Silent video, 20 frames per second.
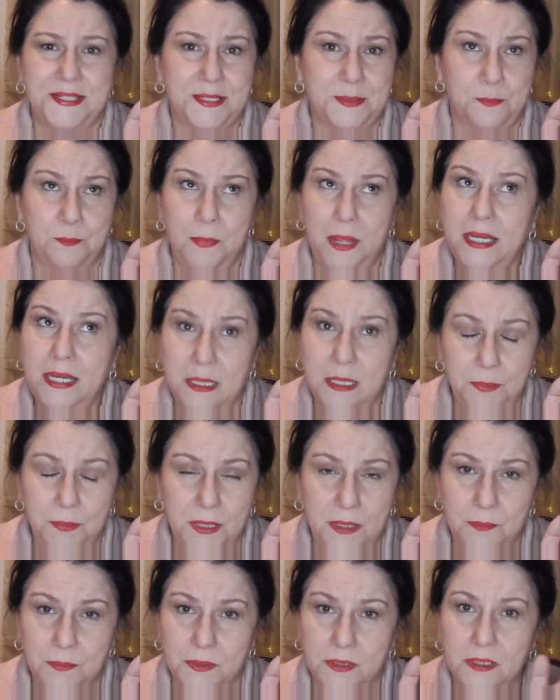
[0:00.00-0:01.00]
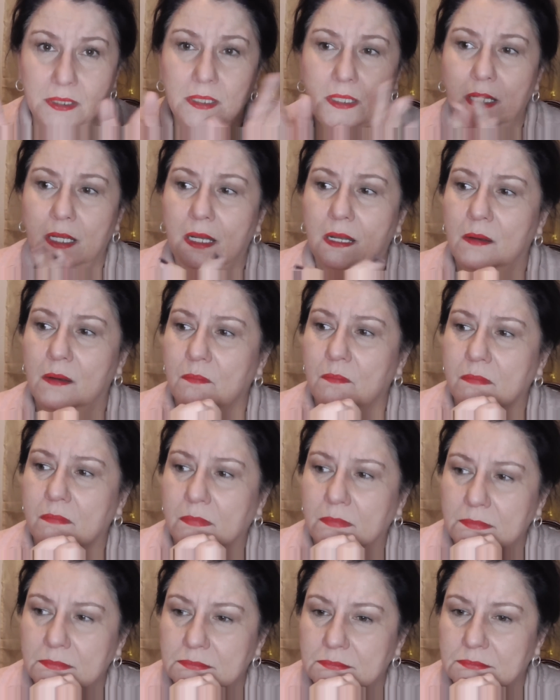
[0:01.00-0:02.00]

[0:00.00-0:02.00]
as many people. I